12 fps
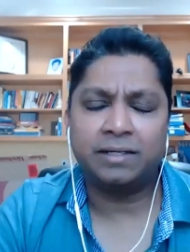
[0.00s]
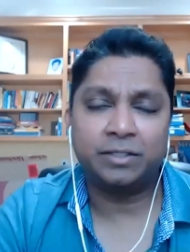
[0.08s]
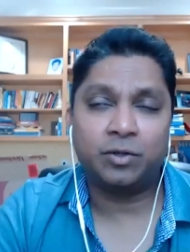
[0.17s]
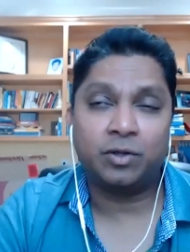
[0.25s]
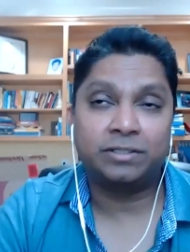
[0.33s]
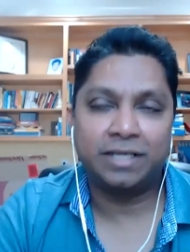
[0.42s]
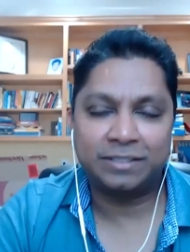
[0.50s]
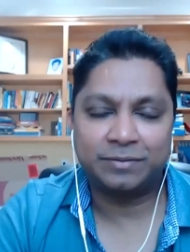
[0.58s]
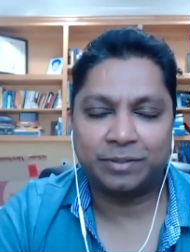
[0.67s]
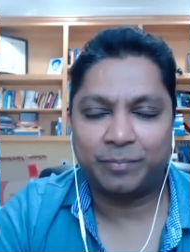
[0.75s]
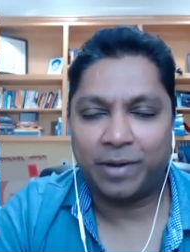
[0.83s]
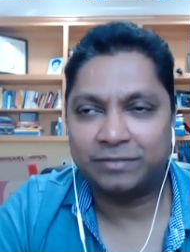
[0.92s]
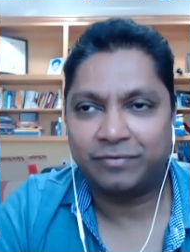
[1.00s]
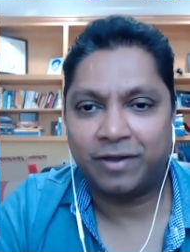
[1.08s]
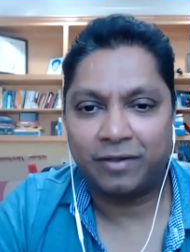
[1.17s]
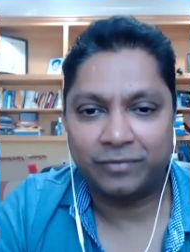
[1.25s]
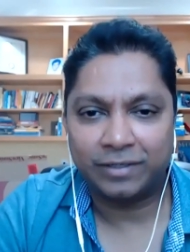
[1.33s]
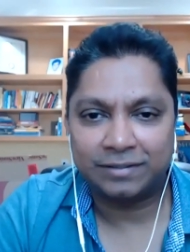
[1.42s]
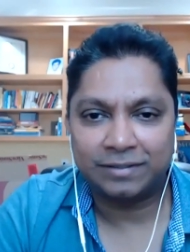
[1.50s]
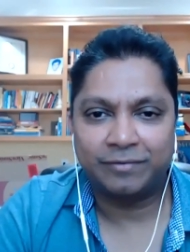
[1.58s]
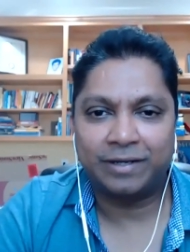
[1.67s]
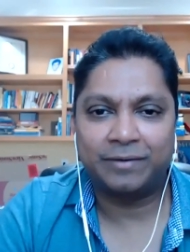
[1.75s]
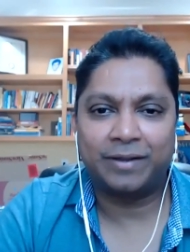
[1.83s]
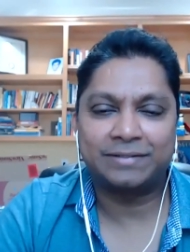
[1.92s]
did not change for the past five years.
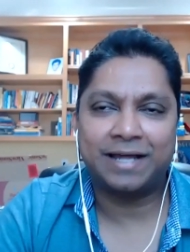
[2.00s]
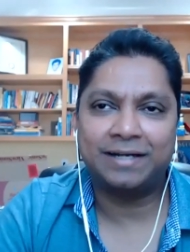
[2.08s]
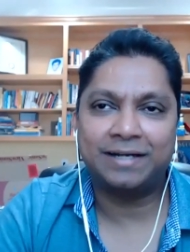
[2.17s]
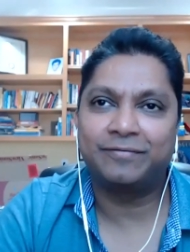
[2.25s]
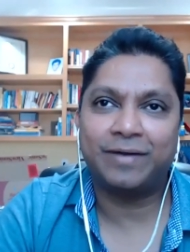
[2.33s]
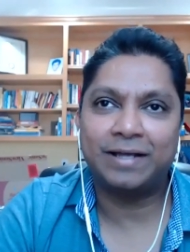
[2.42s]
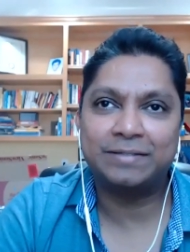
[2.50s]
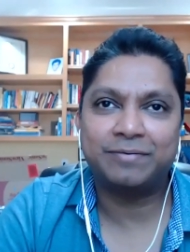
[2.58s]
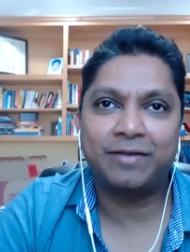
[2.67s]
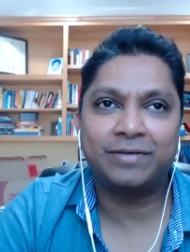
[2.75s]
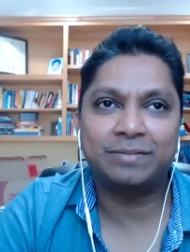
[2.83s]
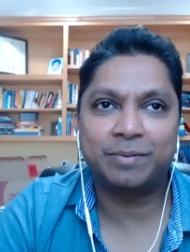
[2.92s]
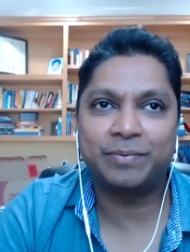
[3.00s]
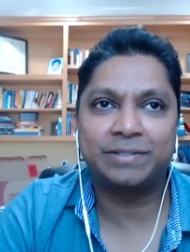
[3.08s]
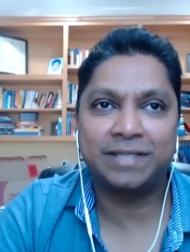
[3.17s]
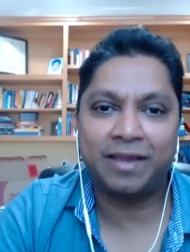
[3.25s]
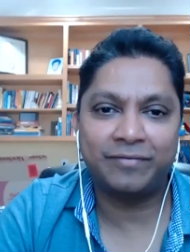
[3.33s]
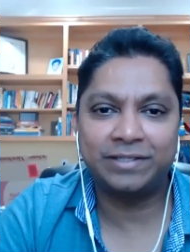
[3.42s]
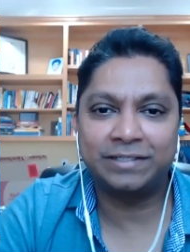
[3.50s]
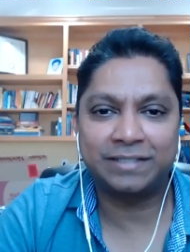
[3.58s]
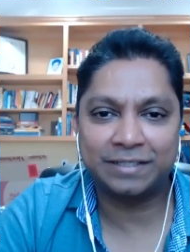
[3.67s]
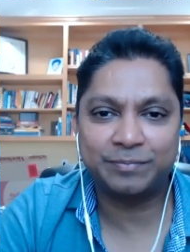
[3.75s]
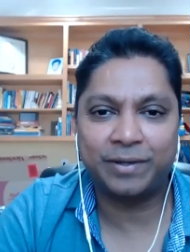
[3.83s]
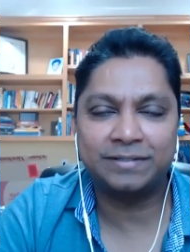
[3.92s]
When I started past five years, people say everything's
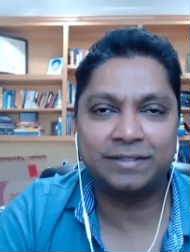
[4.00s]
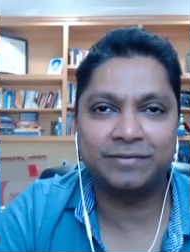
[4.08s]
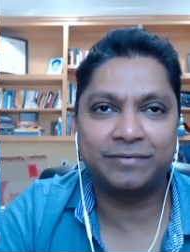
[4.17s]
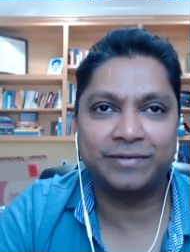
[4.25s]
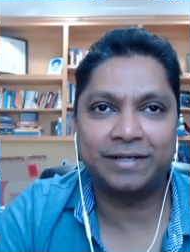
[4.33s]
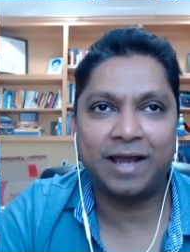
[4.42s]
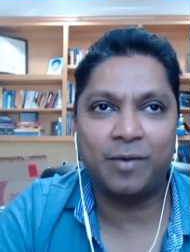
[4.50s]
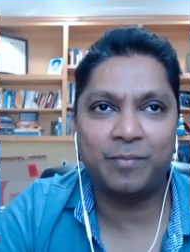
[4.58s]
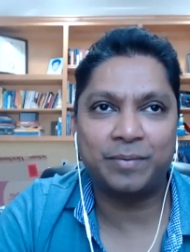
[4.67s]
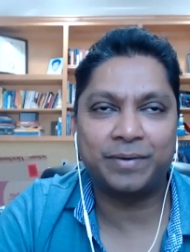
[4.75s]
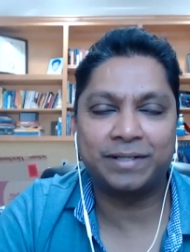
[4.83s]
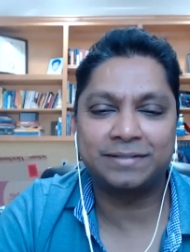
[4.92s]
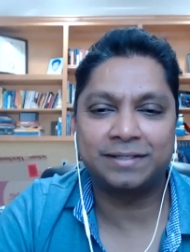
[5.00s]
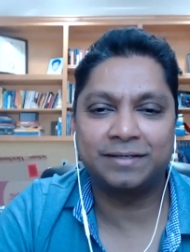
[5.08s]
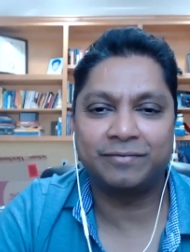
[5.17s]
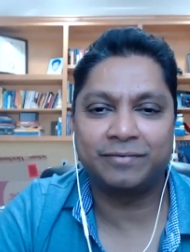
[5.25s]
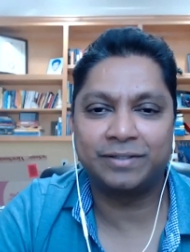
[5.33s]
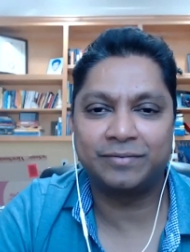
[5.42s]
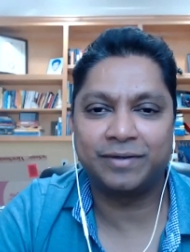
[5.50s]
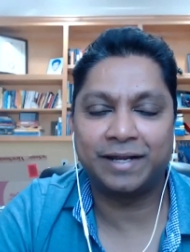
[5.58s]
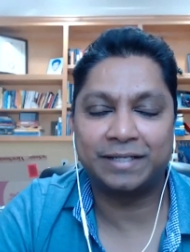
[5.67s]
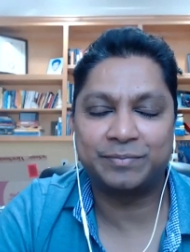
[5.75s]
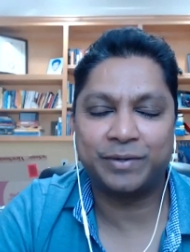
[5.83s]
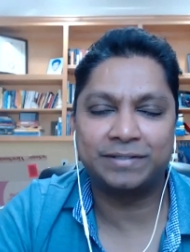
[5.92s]
expensive. Even now, people are saying it's very
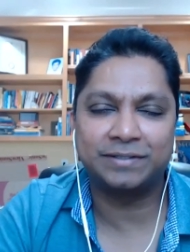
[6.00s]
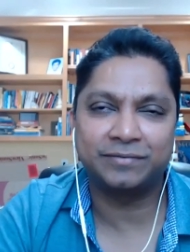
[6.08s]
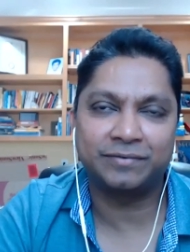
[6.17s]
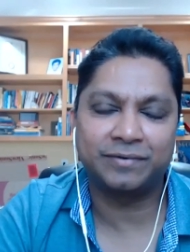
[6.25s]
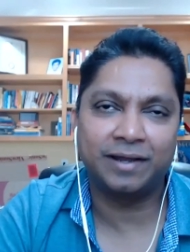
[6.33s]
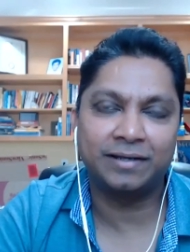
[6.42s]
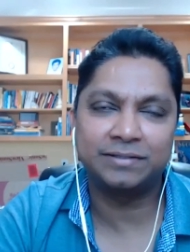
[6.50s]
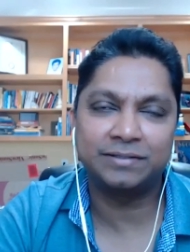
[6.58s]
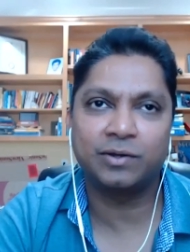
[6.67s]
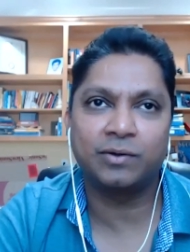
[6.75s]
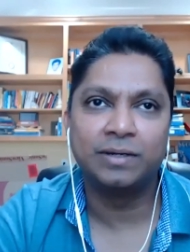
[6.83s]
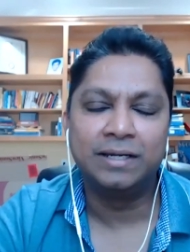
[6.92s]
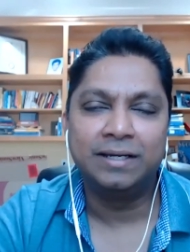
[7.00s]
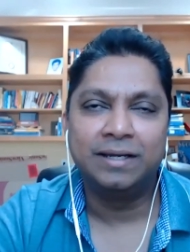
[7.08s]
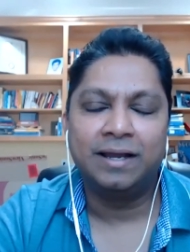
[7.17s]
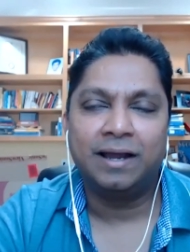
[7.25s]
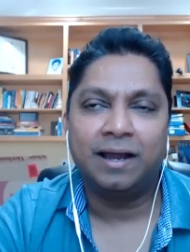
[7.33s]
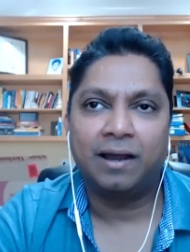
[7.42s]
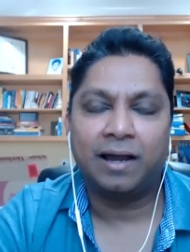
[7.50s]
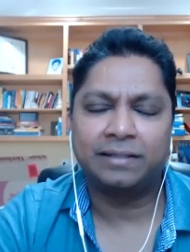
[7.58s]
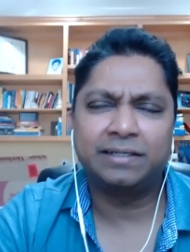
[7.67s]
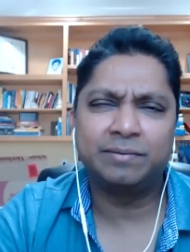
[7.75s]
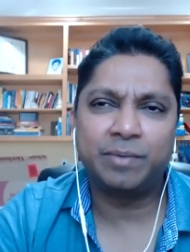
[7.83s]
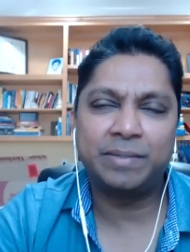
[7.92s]
expensive, right? So uh, I
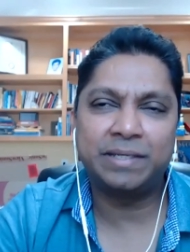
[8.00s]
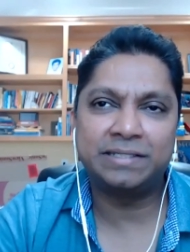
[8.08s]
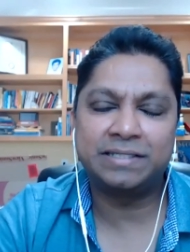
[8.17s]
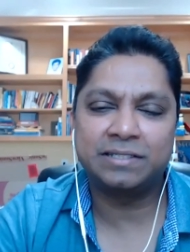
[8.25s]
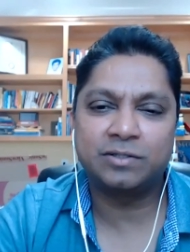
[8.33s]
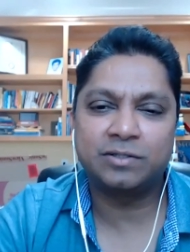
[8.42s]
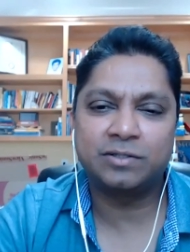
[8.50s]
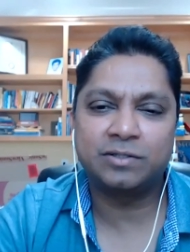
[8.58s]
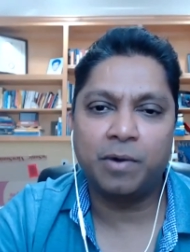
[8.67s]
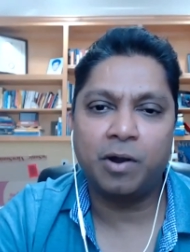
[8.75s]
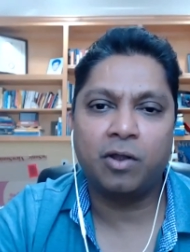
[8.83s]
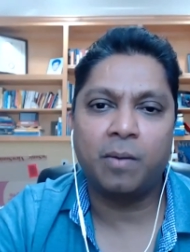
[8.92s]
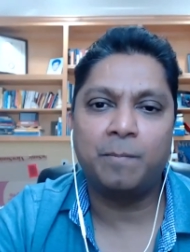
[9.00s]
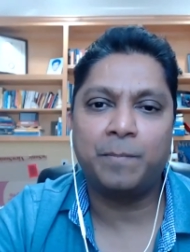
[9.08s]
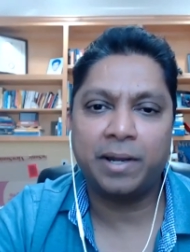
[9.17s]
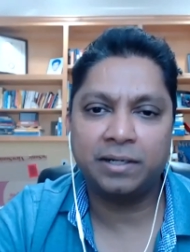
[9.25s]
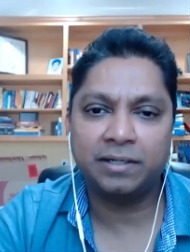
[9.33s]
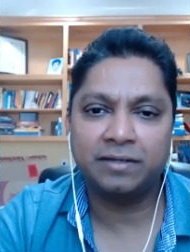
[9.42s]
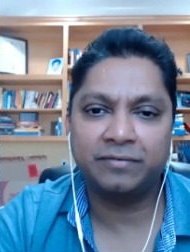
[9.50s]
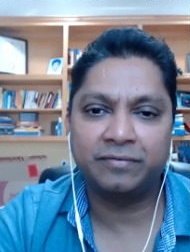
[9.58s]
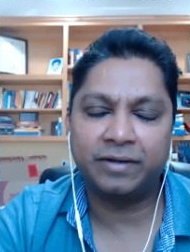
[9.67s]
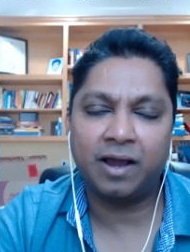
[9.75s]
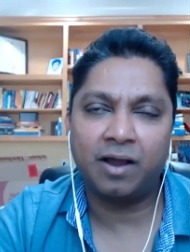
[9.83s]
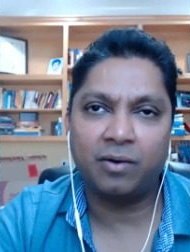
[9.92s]
think maybe it just got more competitive
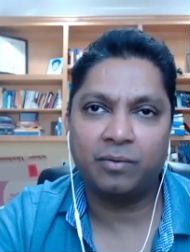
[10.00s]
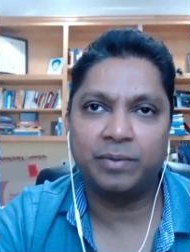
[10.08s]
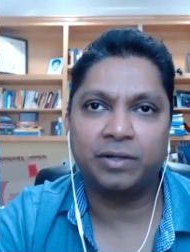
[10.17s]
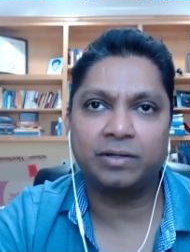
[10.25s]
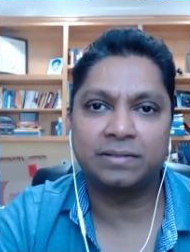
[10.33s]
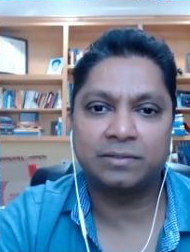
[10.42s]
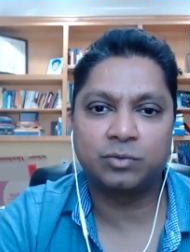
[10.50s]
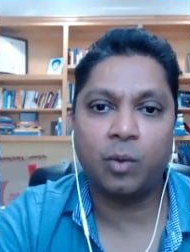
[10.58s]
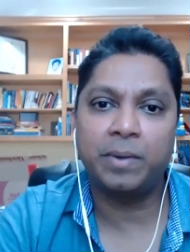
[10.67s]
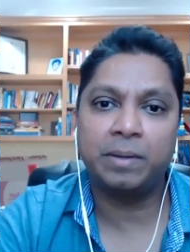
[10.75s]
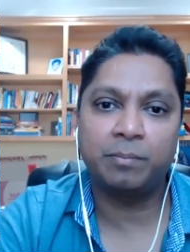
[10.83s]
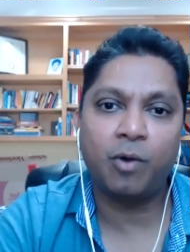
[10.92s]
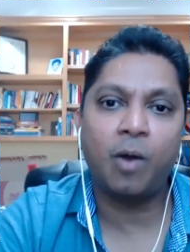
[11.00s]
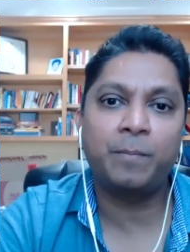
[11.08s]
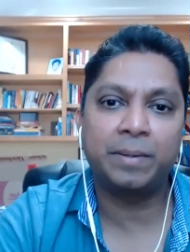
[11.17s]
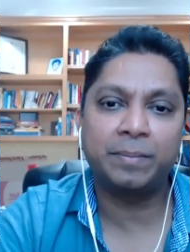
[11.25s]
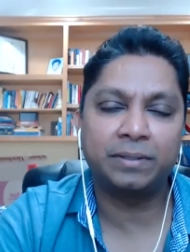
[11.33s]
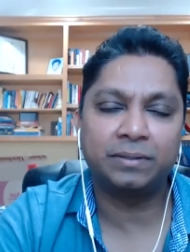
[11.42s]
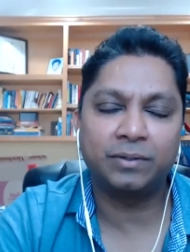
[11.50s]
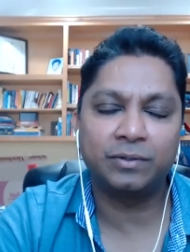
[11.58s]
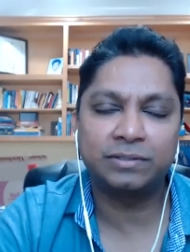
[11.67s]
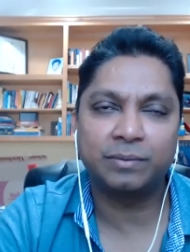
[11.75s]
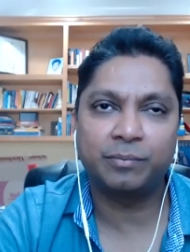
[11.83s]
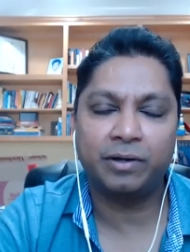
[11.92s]
now because there's so many more people
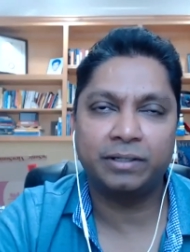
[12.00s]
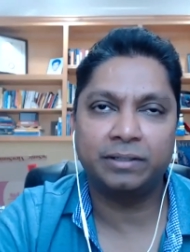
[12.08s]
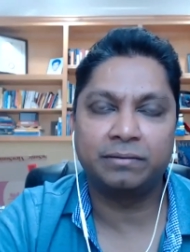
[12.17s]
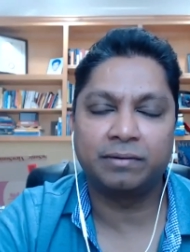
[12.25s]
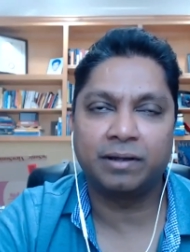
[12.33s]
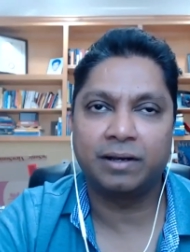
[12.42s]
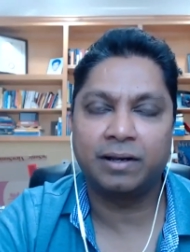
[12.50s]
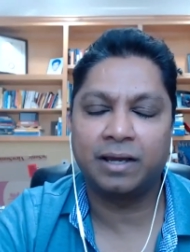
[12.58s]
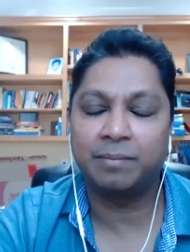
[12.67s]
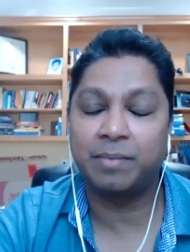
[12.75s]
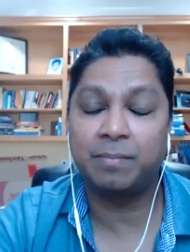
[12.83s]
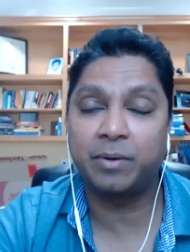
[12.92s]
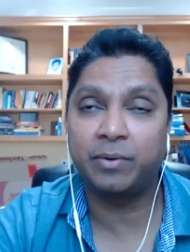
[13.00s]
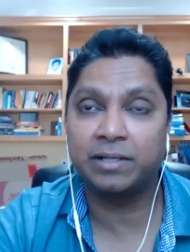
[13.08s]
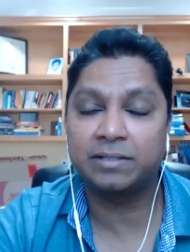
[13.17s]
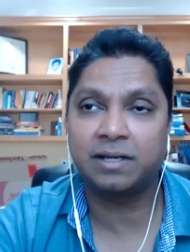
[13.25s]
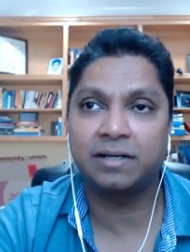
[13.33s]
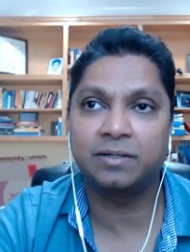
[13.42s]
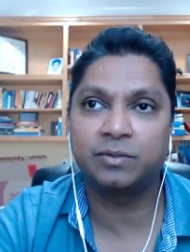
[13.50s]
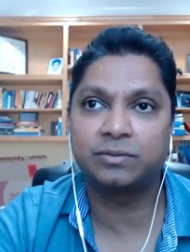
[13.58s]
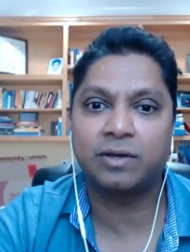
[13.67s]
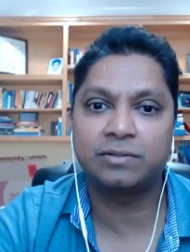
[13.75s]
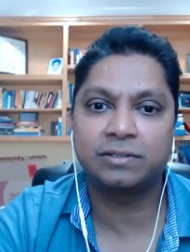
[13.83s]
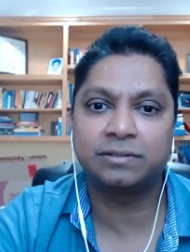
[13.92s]
knows about it, right? I remember when I started in
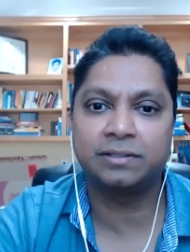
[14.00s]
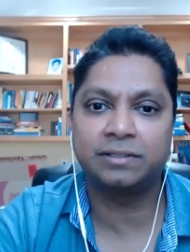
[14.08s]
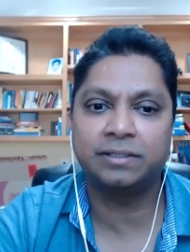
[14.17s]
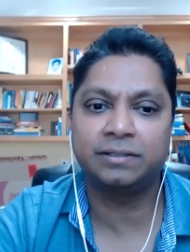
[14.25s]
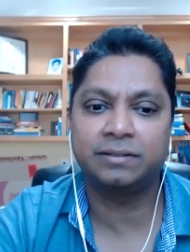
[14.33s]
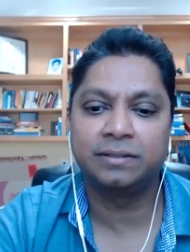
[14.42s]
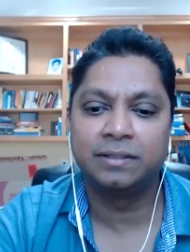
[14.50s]
2013,